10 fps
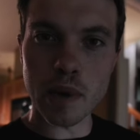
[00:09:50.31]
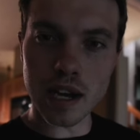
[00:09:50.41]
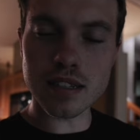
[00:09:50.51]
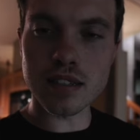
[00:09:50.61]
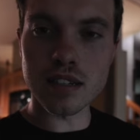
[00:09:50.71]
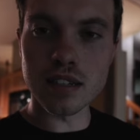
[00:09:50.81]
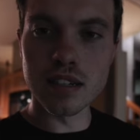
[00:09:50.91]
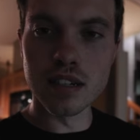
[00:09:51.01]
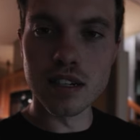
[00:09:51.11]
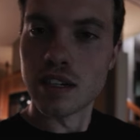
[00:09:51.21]
pasta.
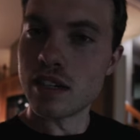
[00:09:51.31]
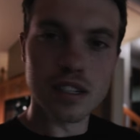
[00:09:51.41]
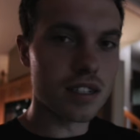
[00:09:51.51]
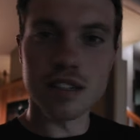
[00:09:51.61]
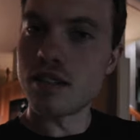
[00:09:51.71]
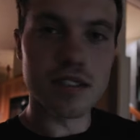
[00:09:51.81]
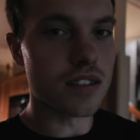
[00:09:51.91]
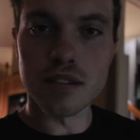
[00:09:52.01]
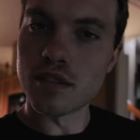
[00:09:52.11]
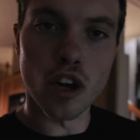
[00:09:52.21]

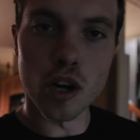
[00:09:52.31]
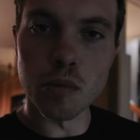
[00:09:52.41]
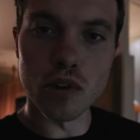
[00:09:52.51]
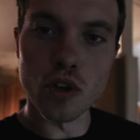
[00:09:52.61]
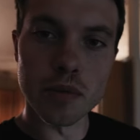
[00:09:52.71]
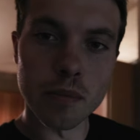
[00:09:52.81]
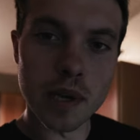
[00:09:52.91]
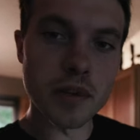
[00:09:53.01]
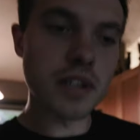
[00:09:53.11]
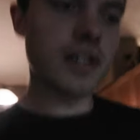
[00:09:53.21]
Carbo loading, baby.